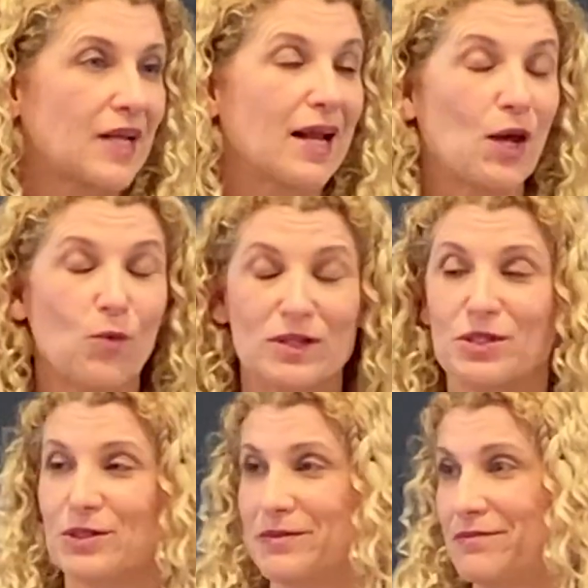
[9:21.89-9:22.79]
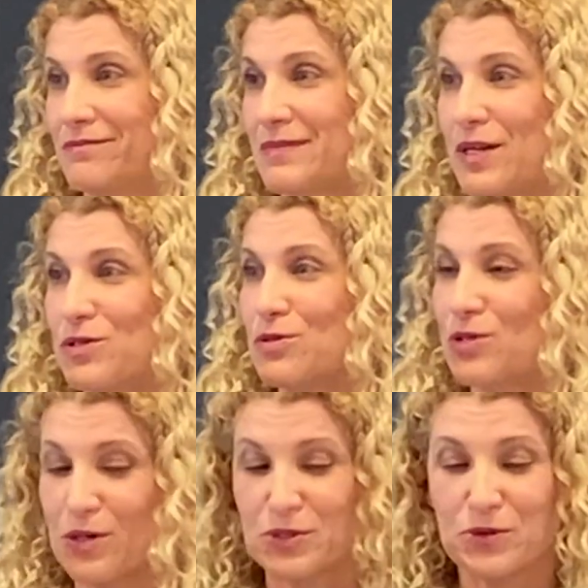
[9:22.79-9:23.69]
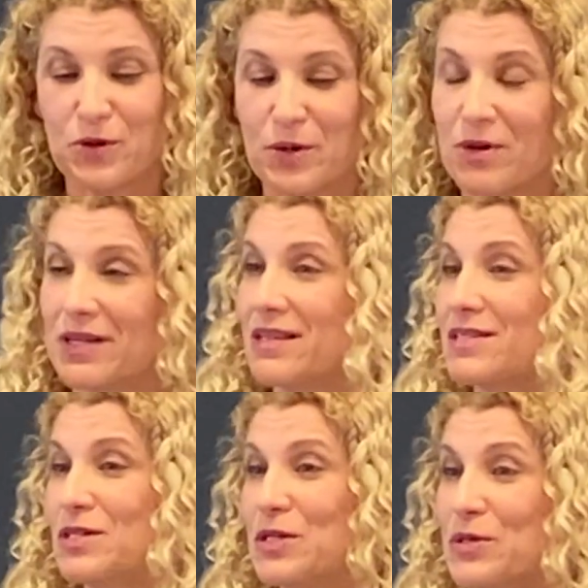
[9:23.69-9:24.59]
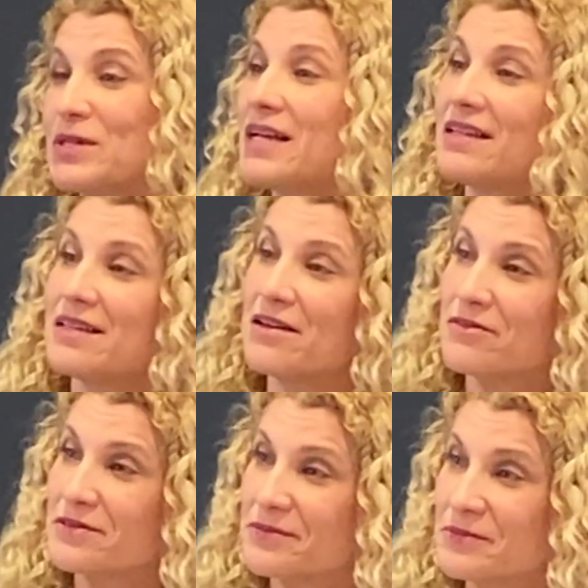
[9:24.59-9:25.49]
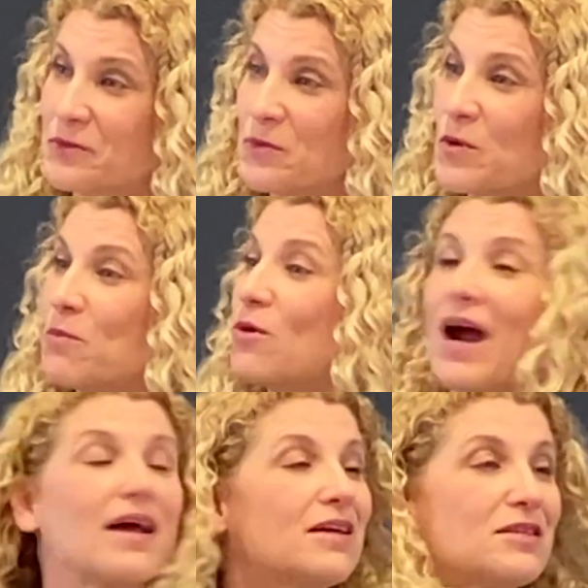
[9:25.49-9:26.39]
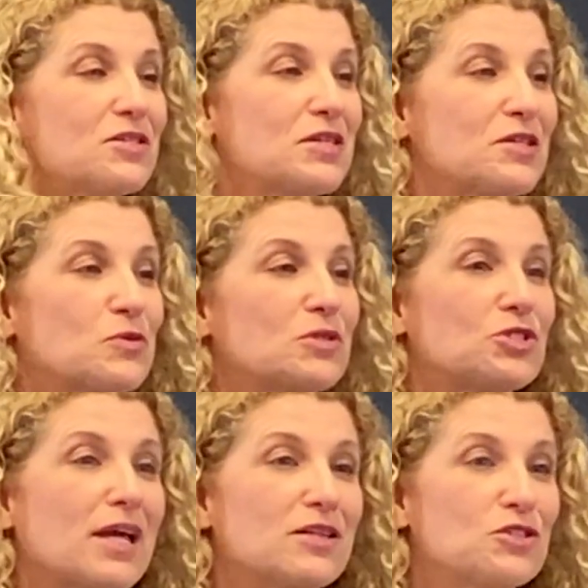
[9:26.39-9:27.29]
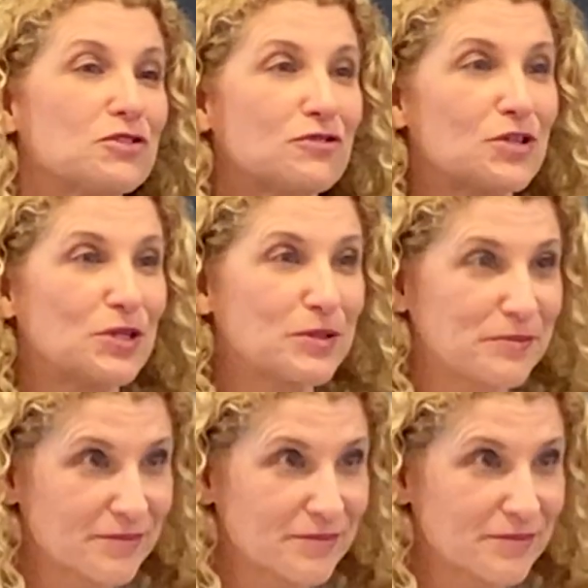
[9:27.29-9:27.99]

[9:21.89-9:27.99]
And I wonder, as you start to incorporate this into your daily life, what miraculous things will change for you.